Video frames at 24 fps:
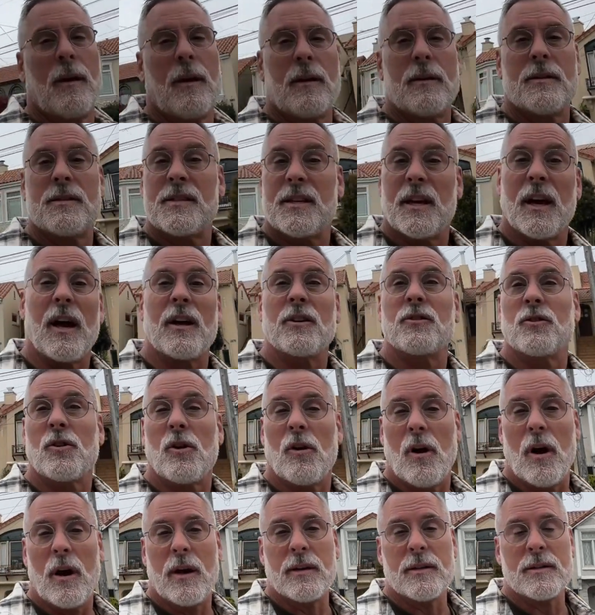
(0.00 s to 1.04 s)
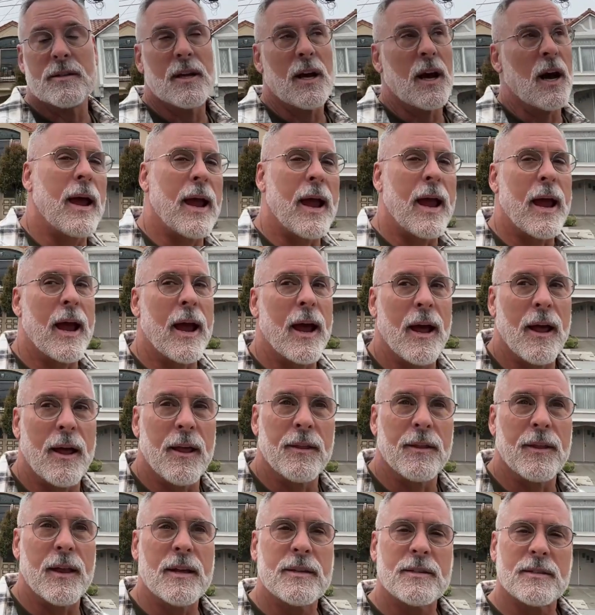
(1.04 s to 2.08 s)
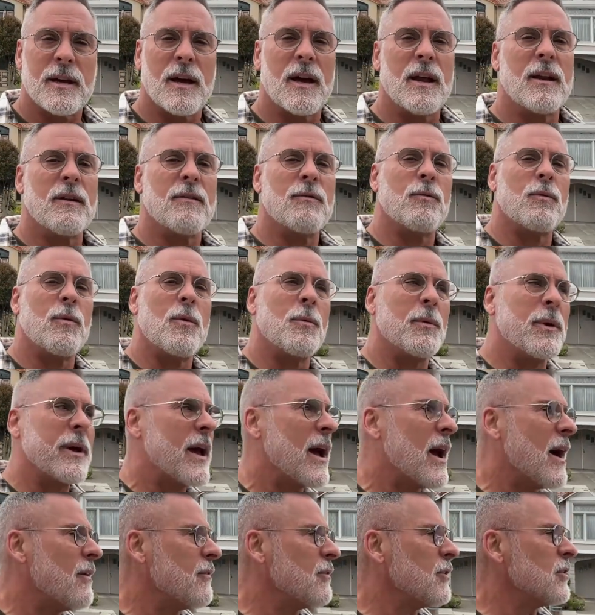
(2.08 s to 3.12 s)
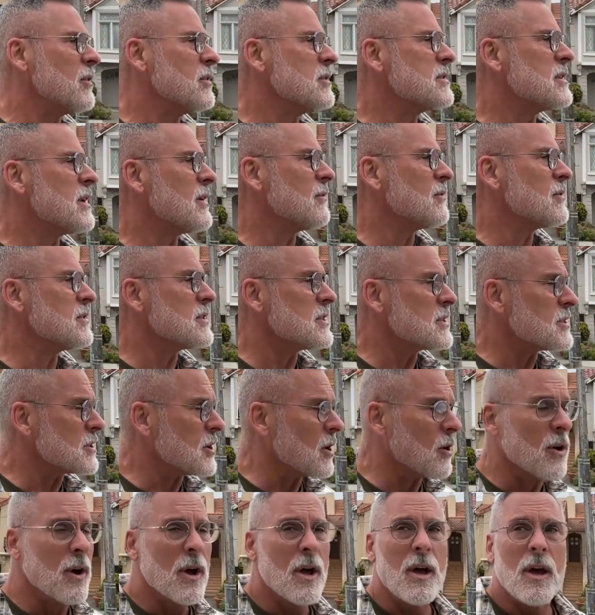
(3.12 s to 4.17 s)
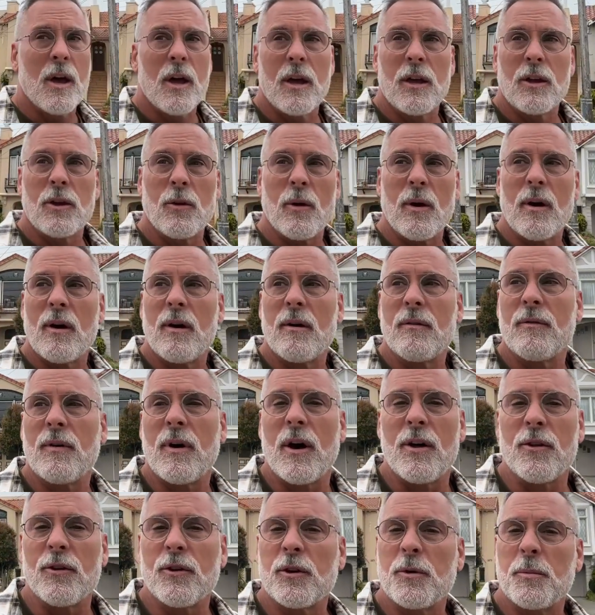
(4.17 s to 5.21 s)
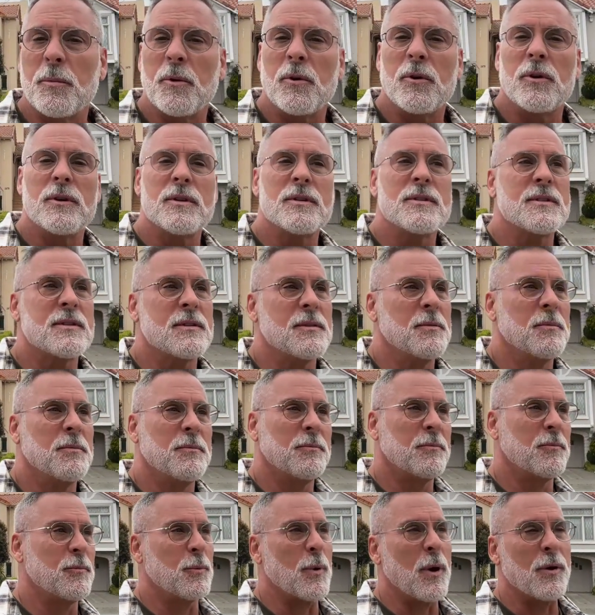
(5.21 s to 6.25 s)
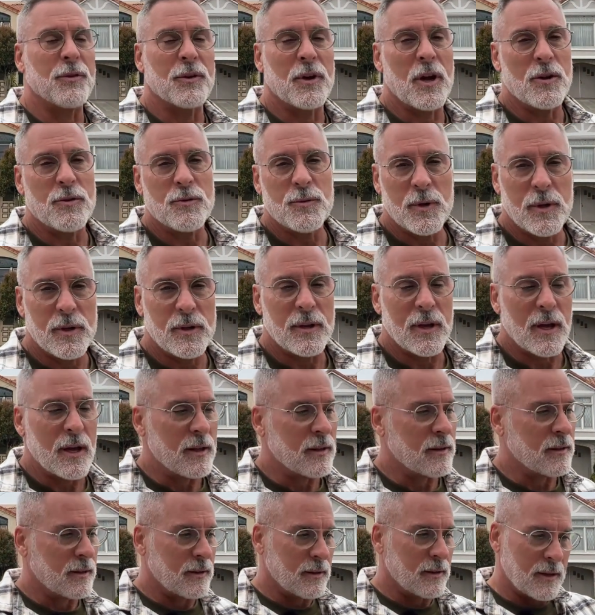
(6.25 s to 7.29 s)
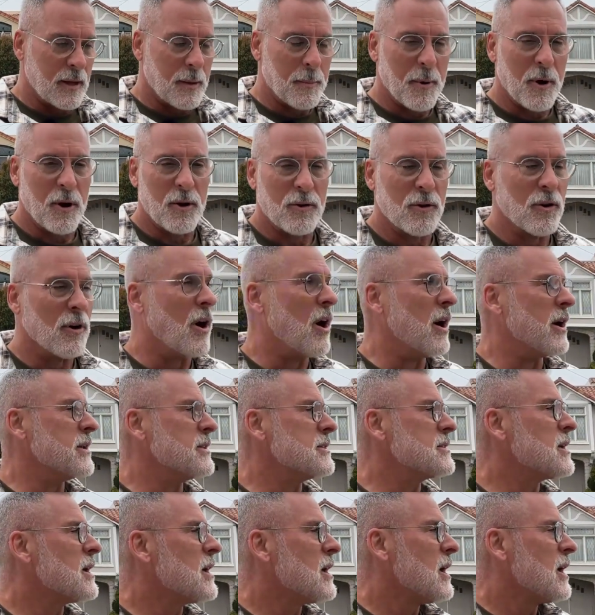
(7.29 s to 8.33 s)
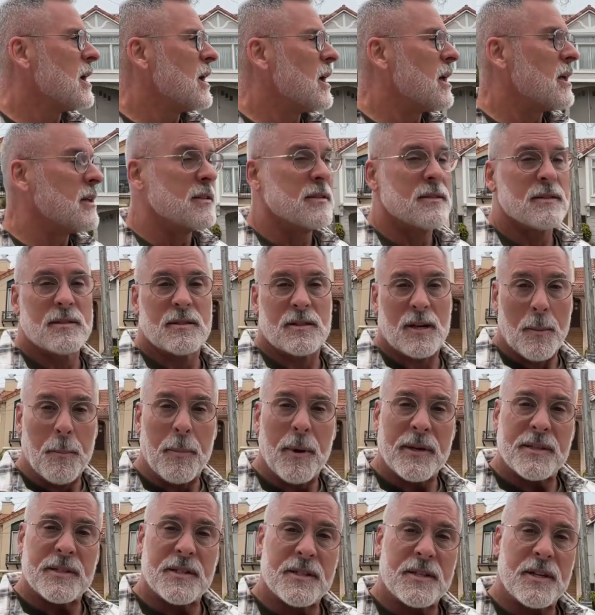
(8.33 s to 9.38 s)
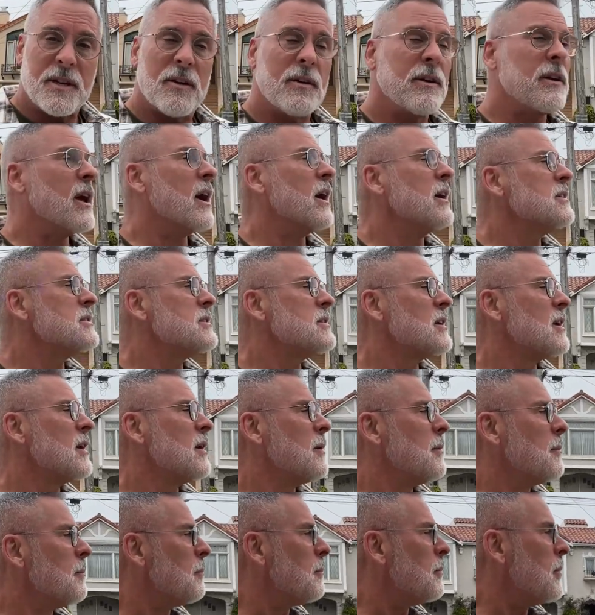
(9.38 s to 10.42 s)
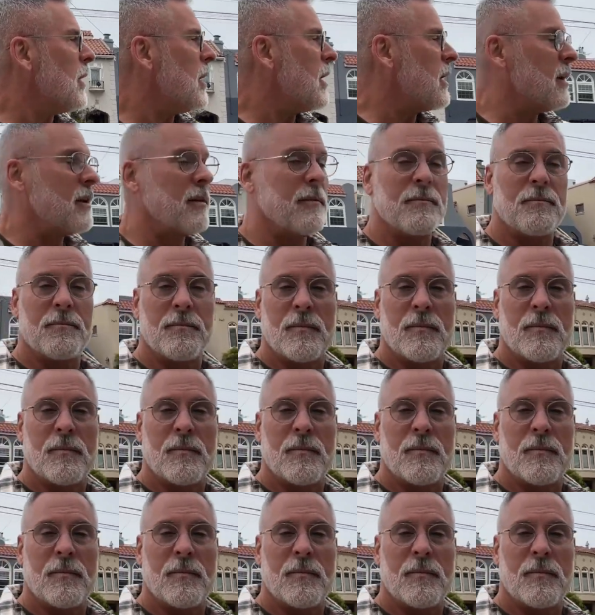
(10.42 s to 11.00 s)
It's the electrical lines. And that's kind of what we have here in San Francisco. You have other communities throughout the country that they bury their lines. Some places here, yes, but